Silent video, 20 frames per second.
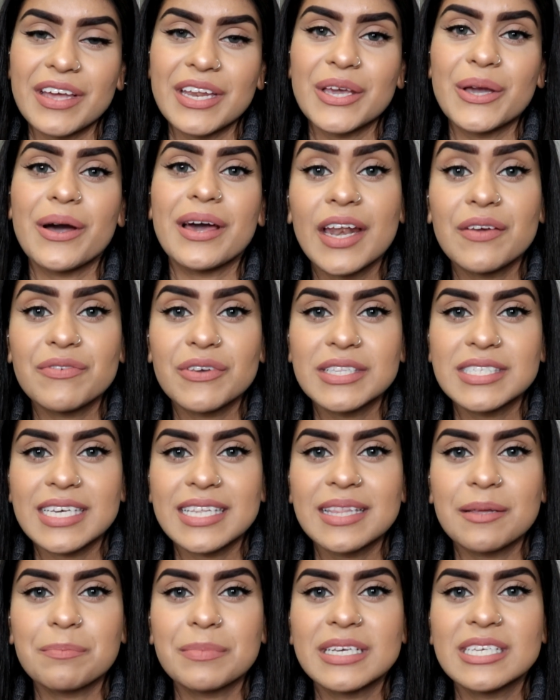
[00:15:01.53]
video, and if you
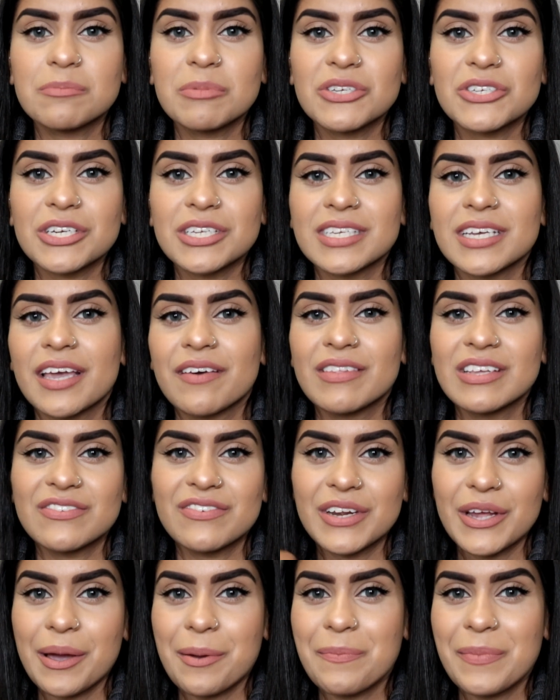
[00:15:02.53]
did, then please be sure to give
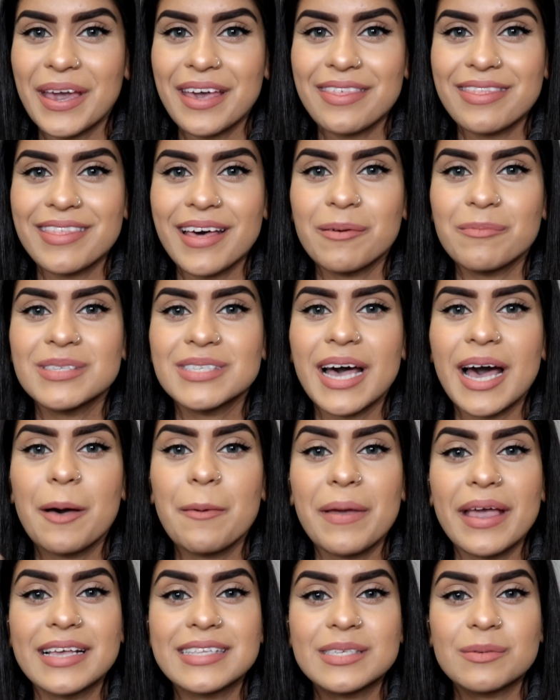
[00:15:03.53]
this video a big thumbs
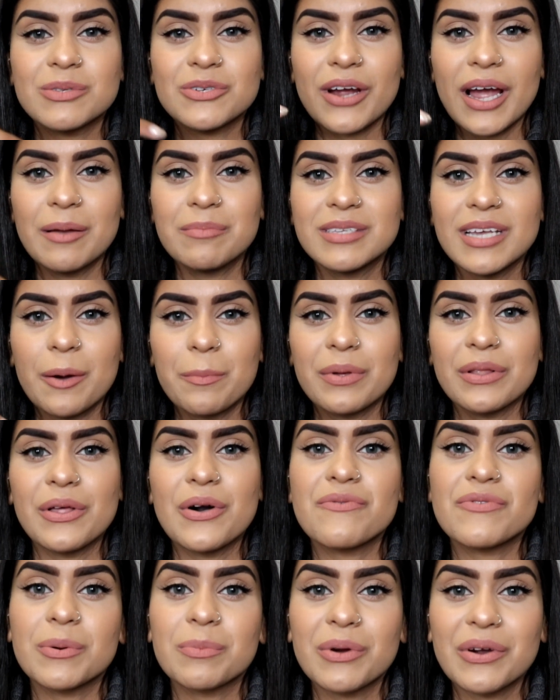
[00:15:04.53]
up and subscribe down
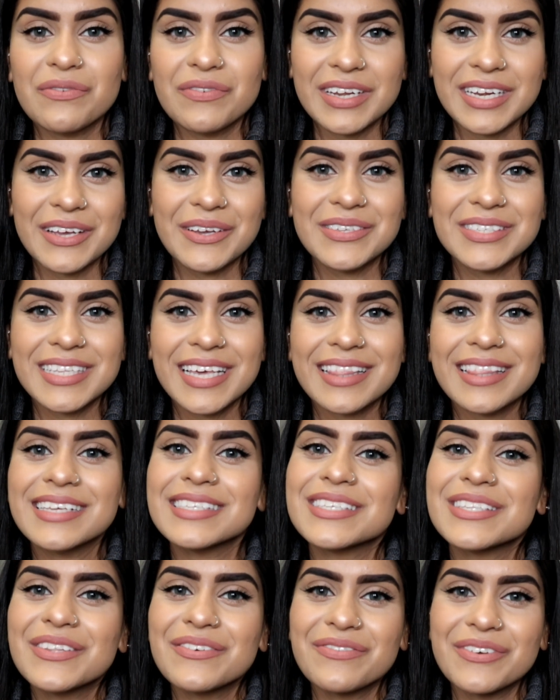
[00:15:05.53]
below for more videos like
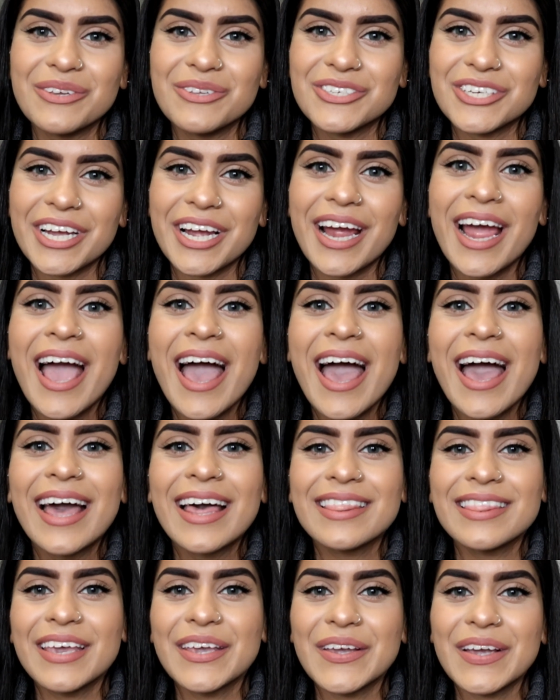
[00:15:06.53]
this in the future.
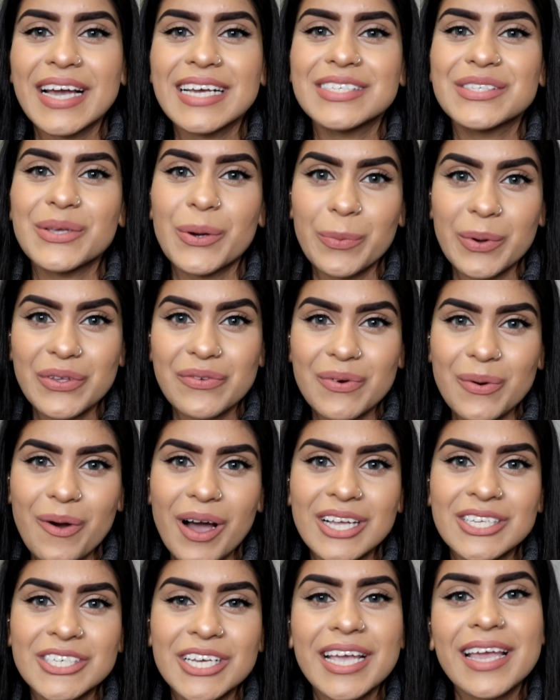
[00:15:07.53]
Thank you guys so much for
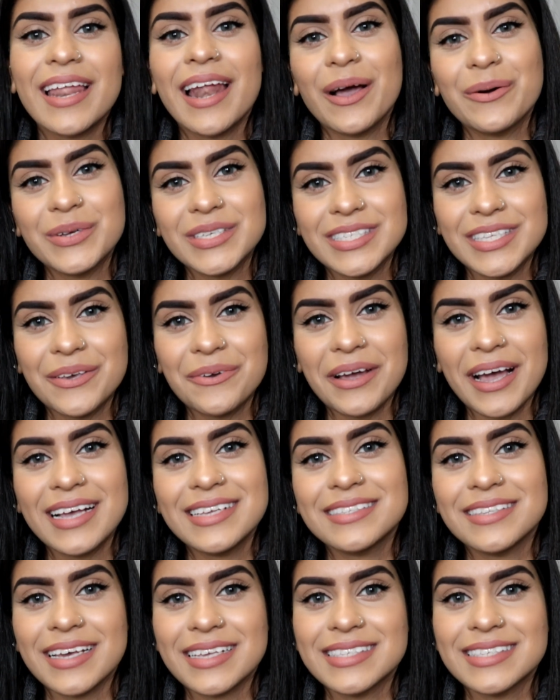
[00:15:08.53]
watching, and I will see you
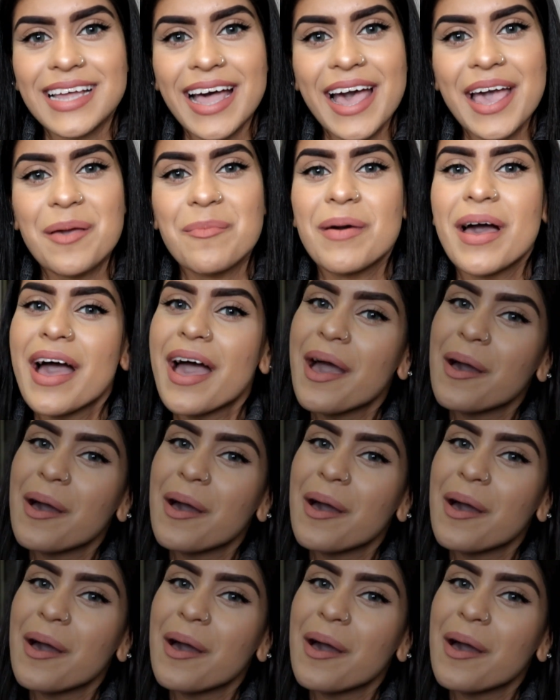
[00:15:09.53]
guys next time.